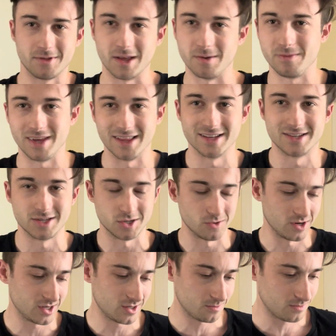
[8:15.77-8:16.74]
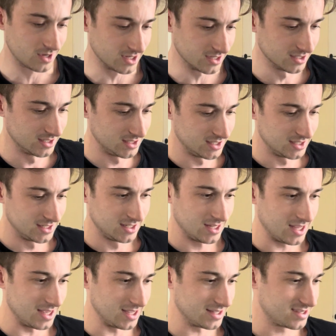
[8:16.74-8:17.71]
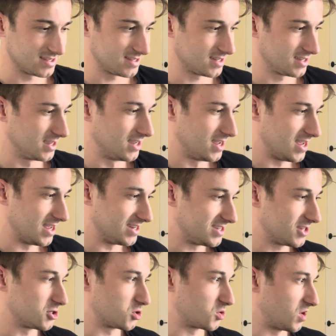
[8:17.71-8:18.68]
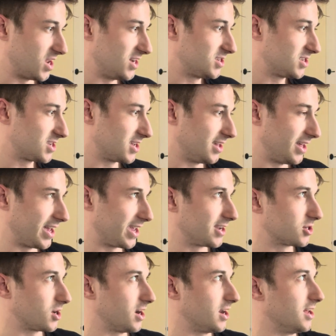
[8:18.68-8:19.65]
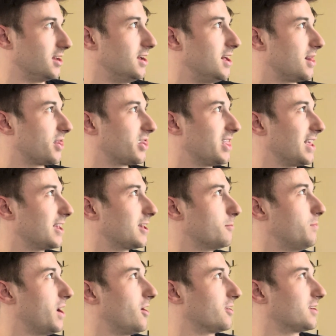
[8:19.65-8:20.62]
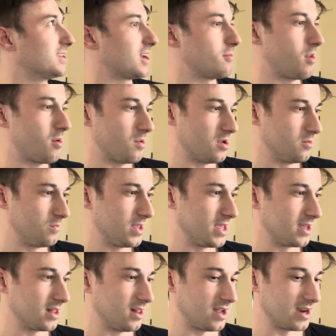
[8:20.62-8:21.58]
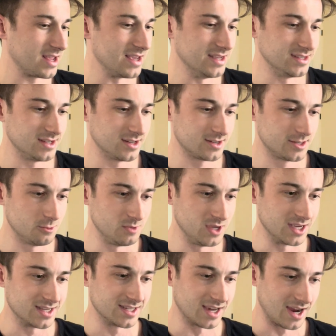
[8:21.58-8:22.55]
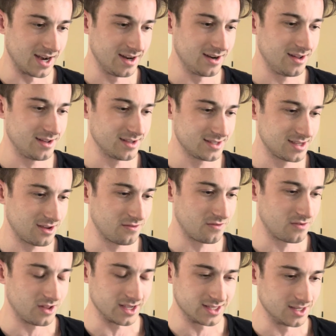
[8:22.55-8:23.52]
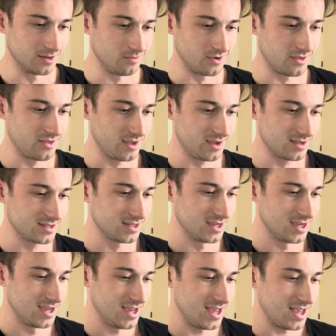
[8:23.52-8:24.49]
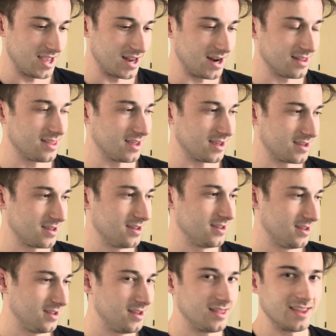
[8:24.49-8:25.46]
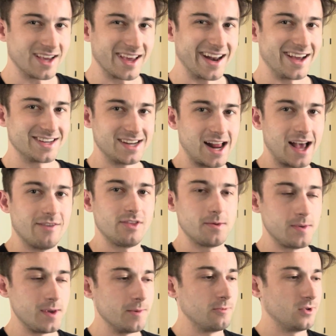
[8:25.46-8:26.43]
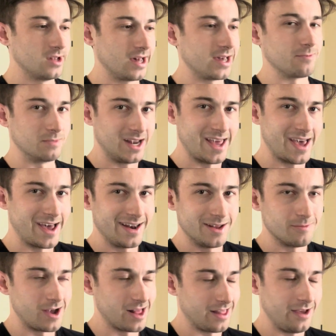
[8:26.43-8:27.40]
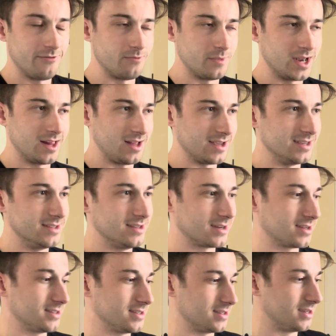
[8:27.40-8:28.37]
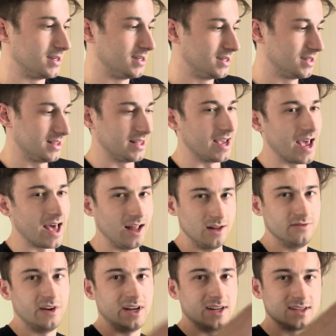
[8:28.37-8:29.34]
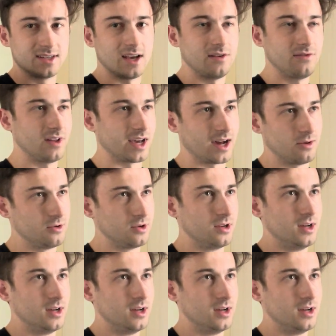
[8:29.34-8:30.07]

be in this situation. But it's just strange to, like, try to think about, because I remember it being a lot easier to be excited and all that stuff for like simpler things, and I think the connection having the people like my dad in my life made it a lot easier because they elevated stuff. Like I